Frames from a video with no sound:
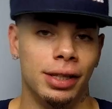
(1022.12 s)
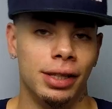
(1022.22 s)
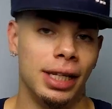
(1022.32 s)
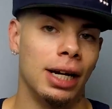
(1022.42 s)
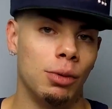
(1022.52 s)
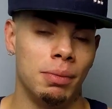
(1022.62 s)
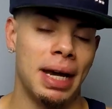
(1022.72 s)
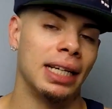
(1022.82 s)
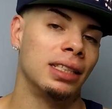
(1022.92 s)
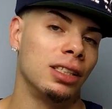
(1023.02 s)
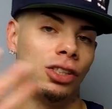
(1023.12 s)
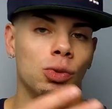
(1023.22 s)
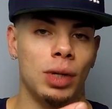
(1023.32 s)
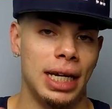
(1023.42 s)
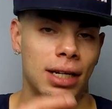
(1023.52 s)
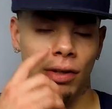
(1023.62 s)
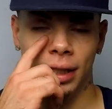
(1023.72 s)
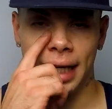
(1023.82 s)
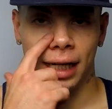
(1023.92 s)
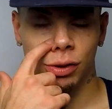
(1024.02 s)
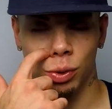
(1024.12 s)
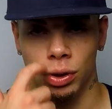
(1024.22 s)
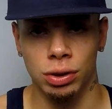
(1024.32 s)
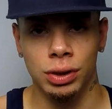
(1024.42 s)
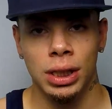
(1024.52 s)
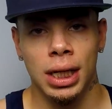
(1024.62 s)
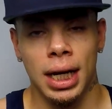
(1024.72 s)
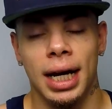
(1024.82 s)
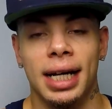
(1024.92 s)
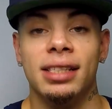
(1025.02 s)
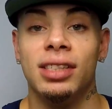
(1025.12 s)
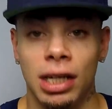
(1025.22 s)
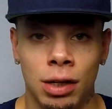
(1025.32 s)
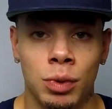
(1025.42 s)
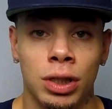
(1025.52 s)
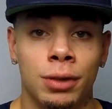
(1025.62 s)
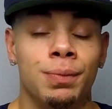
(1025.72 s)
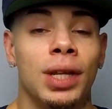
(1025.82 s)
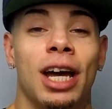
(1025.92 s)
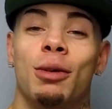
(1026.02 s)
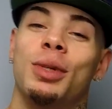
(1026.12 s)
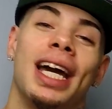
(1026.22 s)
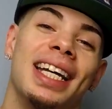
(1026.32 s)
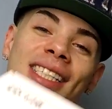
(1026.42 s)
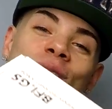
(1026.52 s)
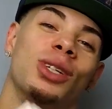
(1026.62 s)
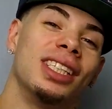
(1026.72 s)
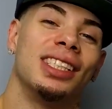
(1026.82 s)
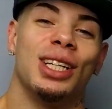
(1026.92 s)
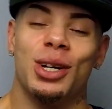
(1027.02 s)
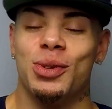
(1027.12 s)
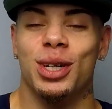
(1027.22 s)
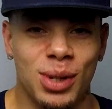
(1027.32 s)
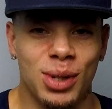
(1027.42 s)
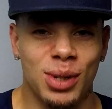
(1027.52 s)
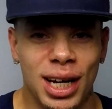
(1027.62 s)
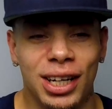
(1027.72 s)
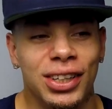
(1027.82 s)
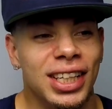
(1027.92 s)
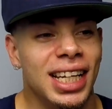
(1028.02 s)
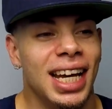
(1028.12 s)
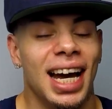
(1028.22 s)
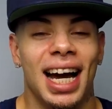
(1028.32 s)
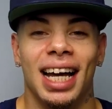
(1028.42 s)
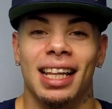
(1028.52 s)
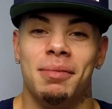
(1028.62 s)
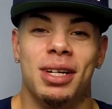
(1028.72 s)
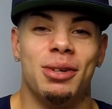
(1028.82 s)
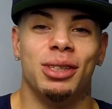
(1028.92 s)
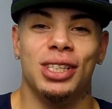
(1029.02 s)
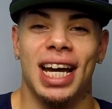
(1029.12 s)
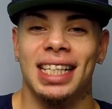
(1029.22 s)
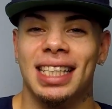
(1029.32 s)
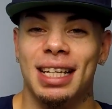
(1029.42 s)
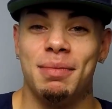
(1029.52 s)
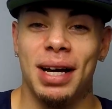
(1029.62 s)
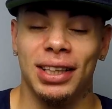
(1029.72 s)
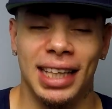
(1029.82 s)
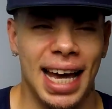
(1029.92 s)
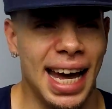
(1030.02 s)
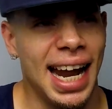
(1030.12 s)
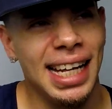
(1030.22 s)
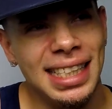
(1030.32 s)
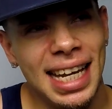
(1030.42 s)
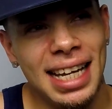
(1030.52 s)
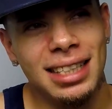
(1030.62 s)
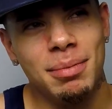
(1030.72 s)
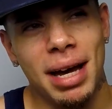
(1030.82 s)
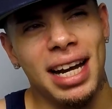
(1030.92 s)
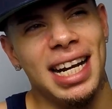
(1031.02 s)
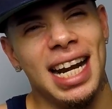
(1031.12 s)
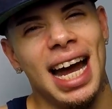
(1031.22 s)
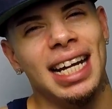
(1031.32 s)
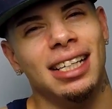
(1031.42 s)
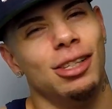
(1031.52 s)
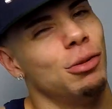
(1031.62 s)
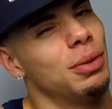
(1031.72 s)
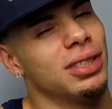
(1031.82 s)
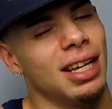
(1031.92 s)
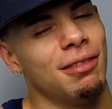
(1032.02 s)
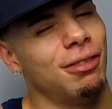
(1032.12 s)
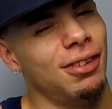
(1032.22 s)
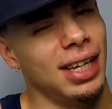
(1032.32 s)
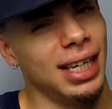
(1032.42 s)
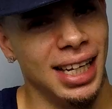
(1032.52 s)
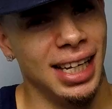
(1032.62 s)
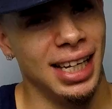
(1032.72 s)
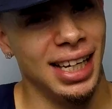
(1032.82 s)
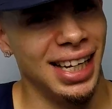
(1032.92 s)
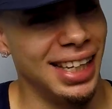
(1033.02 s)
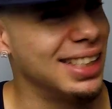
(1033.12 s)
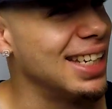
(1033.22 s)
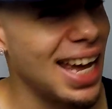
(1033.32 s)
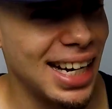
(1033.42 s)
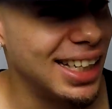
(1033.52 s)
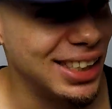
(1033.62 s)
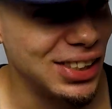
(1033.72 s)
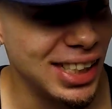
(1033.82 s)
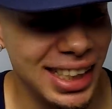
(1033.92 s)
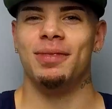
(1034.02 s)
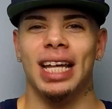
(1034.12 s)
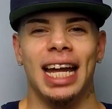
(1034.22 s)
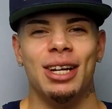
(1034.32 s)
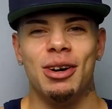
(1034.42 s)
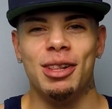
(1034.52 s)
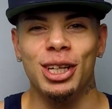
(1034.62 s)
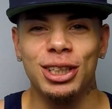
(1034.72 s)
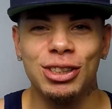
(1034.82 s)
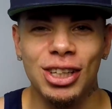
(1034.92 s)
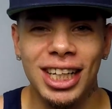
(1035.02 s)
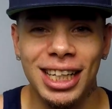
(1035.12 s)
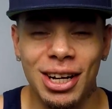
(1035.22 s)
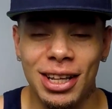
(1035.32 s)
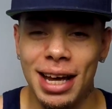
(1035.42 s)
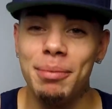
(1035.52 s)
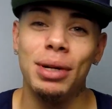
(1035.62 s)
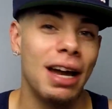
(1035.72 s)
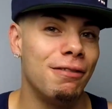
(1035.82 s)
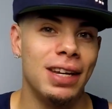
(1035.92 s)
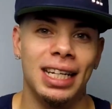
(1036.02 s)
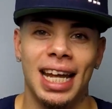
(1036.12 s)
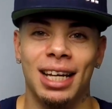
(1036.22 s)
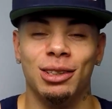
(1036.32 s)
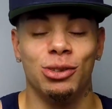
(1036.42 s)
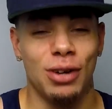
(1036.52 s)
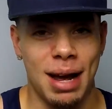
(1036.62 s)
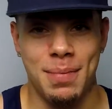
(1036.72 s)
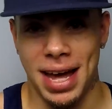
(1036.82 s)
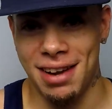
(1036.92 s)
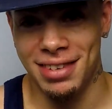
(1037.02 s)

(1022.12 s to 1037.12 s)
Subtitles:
on there would match the suede on the actual steering wheel. I hope you guys enjoy the steering wheel as well. Let me know what you guys think about that. I'd say it's about a 92% fit. It's not 100. I know it looks good and all that, but I fandangled the crap out of